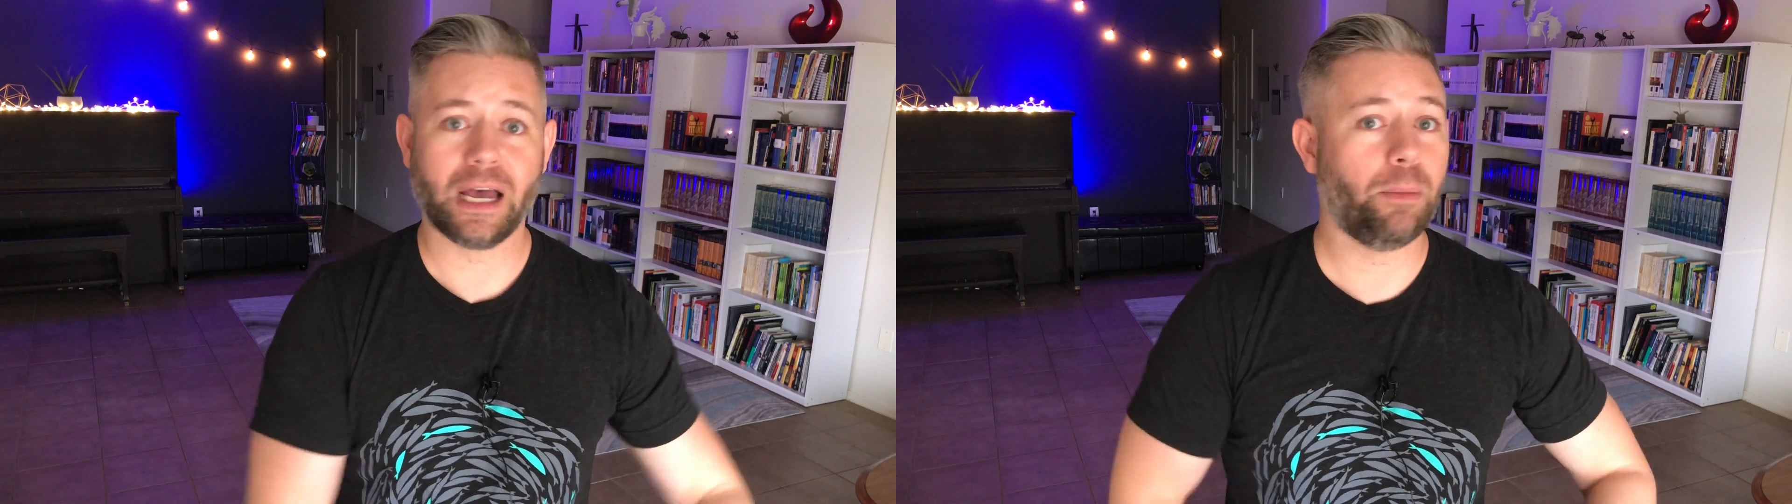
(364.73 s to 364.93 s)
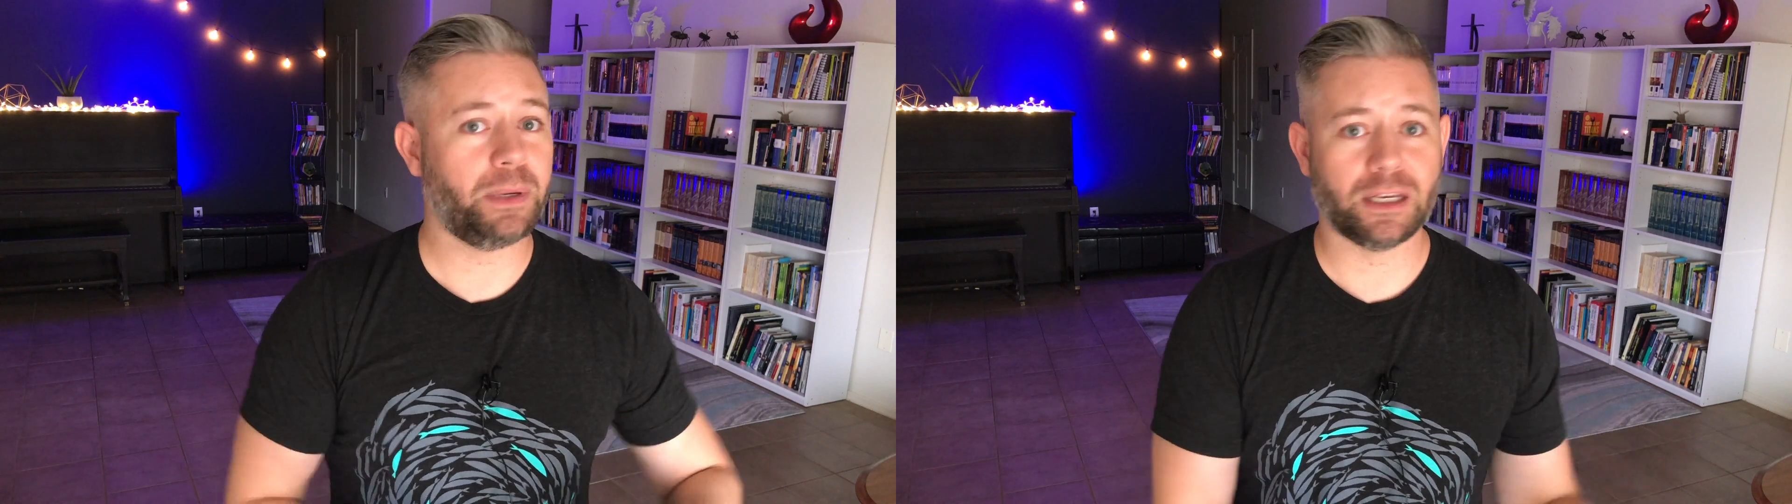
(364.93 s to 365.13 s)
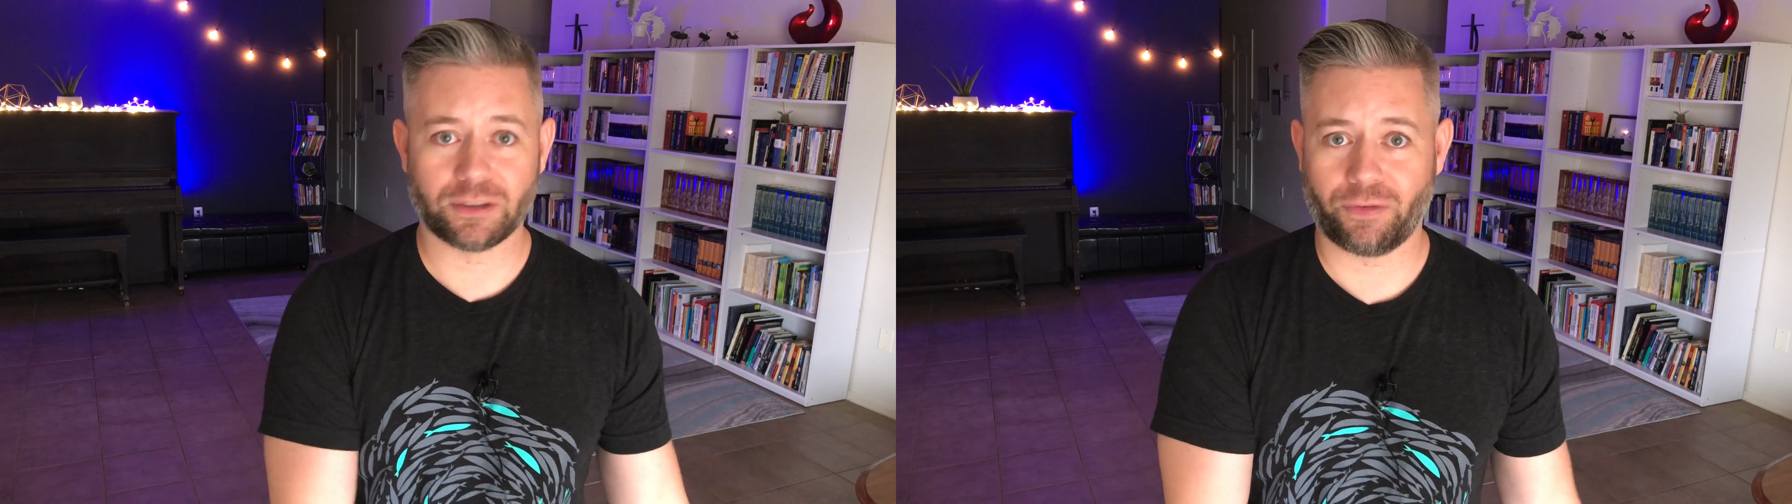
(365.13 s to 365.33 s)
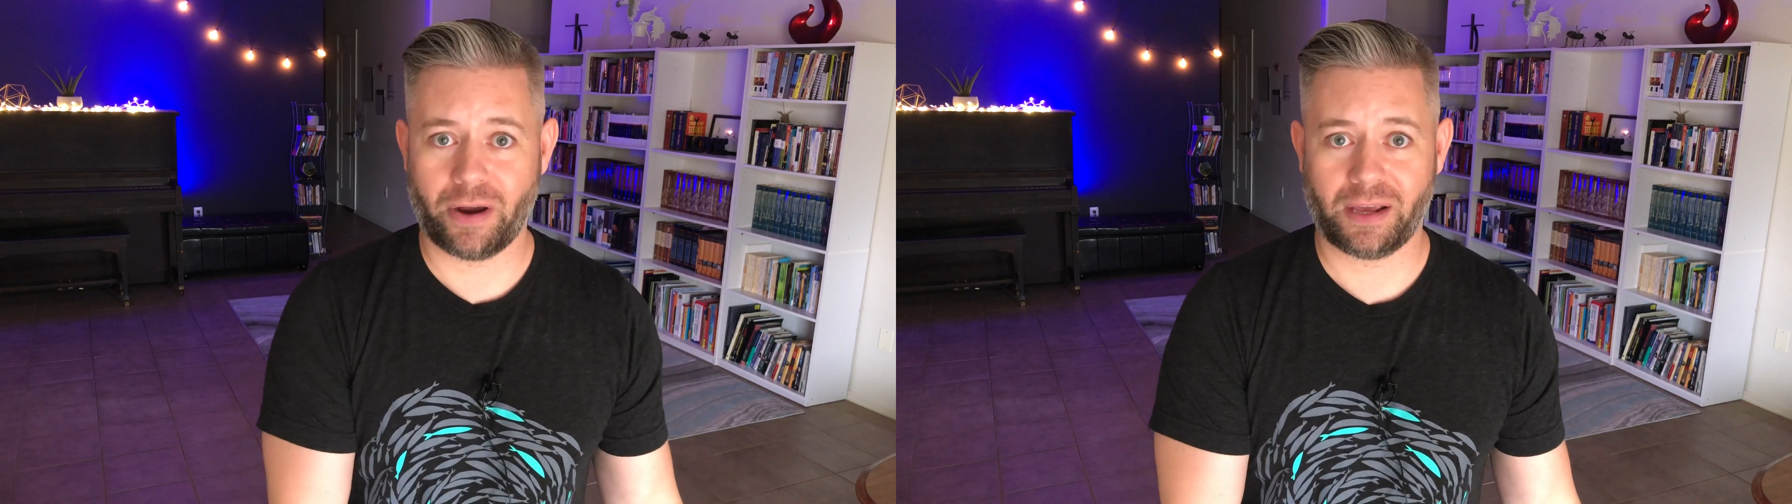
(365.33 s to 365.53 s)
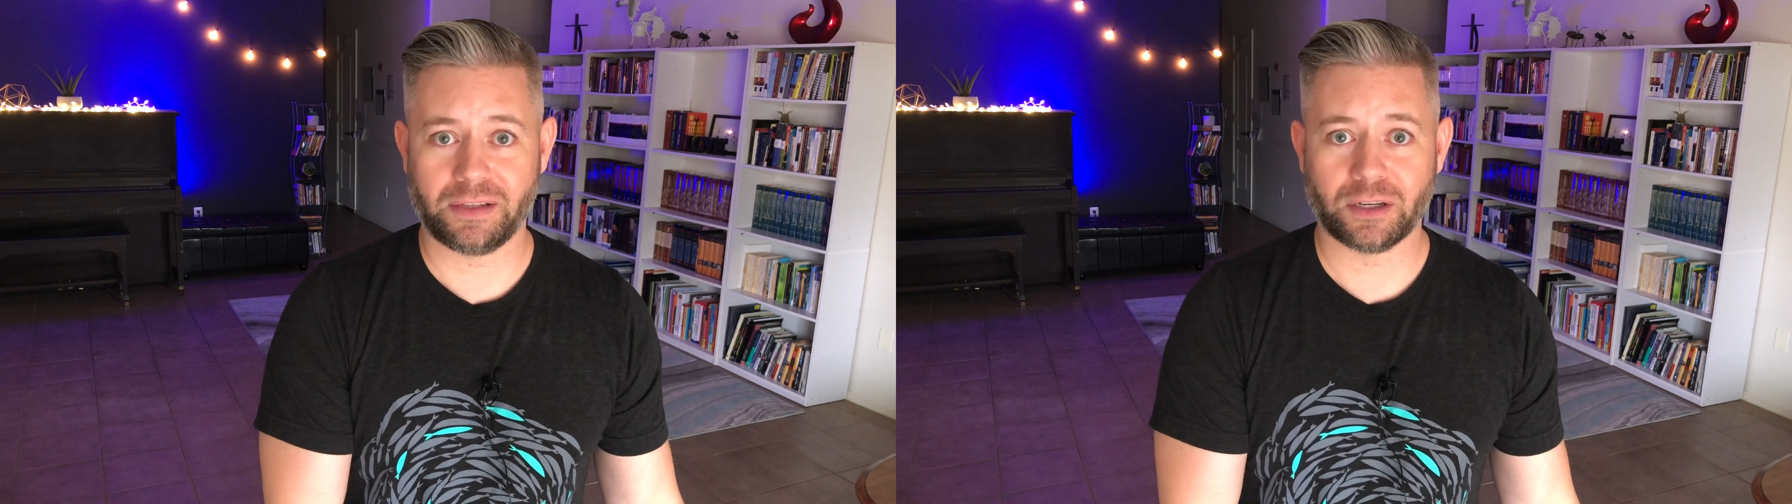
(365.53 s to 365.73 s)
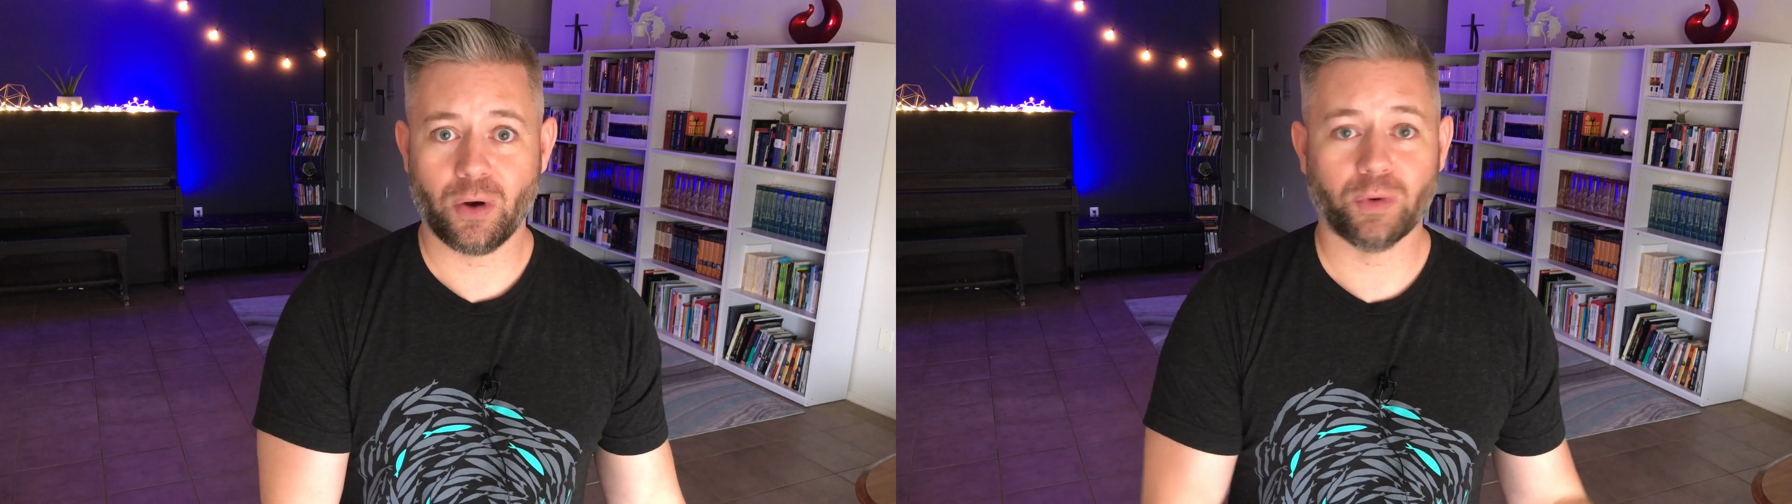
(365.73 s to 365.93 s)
helping his friends